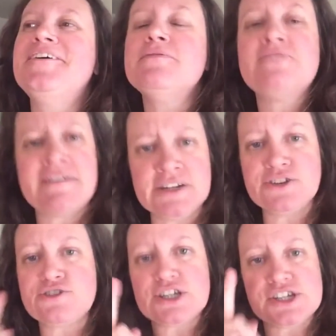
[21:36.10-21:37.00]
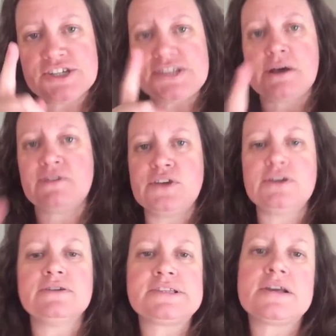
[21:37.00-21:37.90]
very nutritious though if you
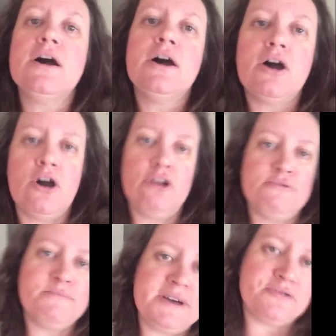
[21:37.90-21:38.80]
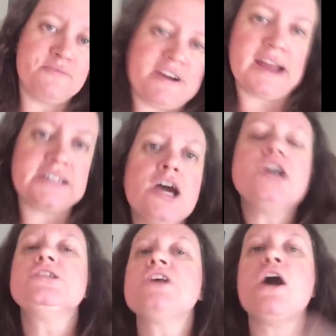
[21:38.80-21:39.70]
use wholemeal bread.
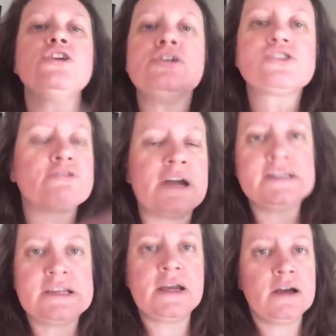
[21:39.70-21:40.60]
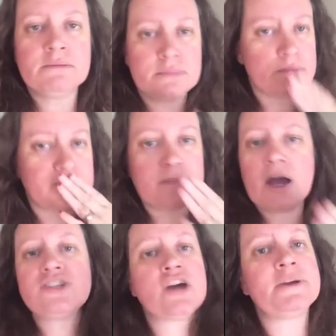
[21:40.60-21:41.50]
Don't use crazy,
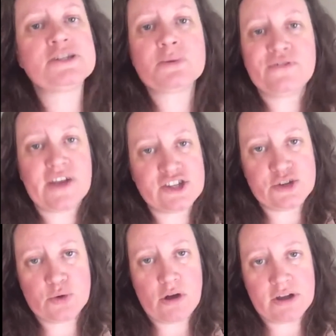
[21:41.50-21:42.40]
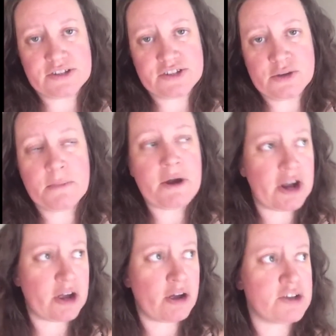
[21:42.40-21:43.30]
I don't mean to offend you guys, you
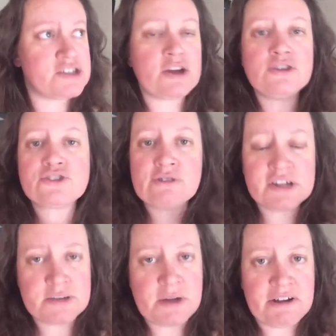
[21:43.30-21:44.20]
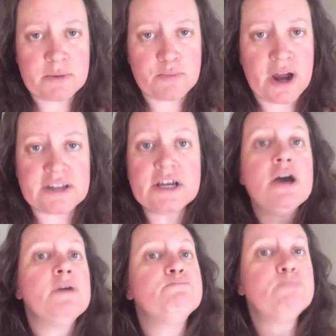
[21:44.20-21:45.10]
American guys, don't use crazy American bread.
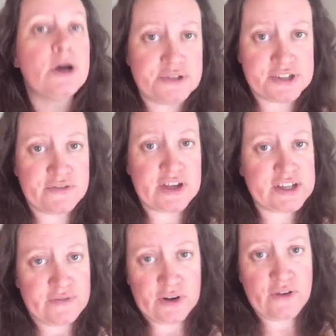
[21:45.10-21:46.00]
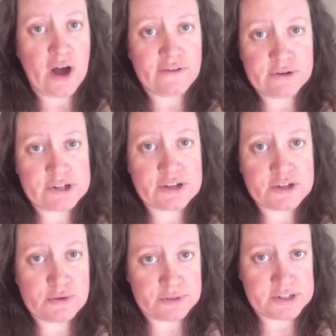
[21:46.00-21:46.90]
Most of it is full of high
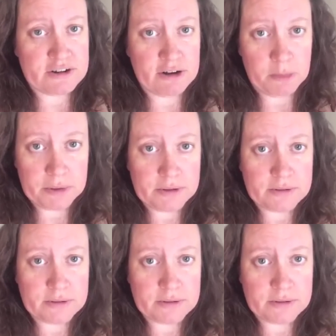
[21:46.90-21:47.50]
fructose corn syrup.